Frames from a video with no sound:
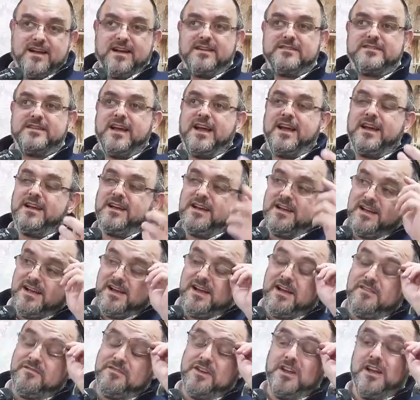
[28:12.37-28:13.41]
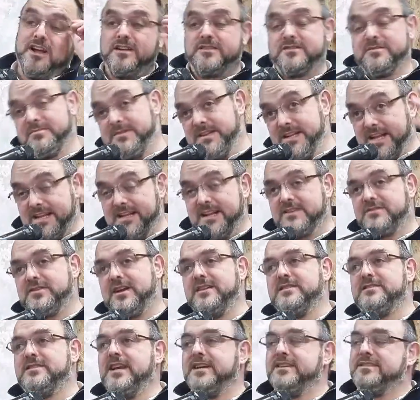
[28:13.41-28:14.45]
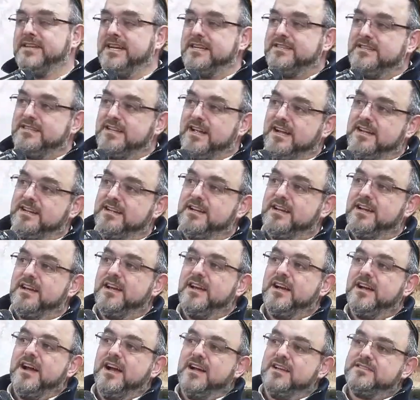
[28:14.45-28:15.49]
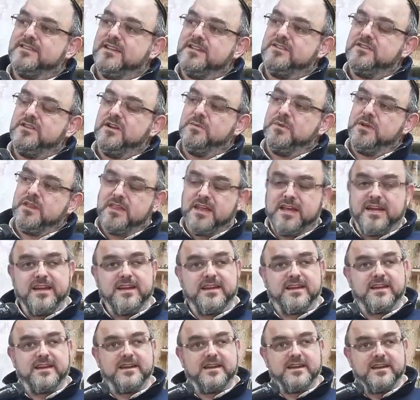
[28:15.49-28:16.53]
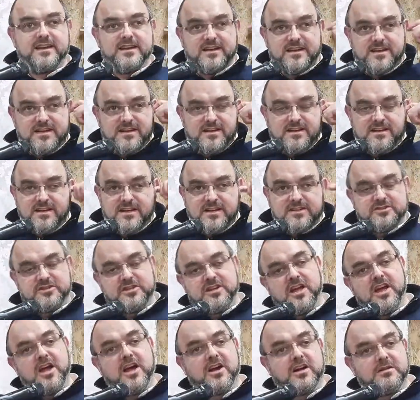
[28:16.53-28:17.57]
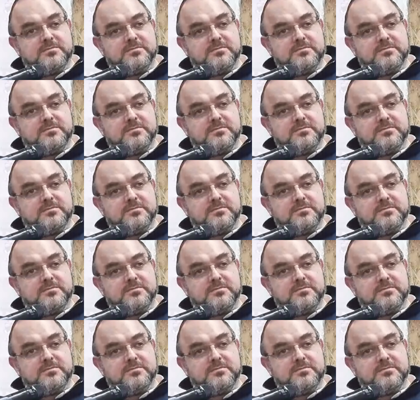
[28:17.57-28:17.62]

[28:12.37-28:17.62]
I said, every year, I try and say tonight, I said, we think, so the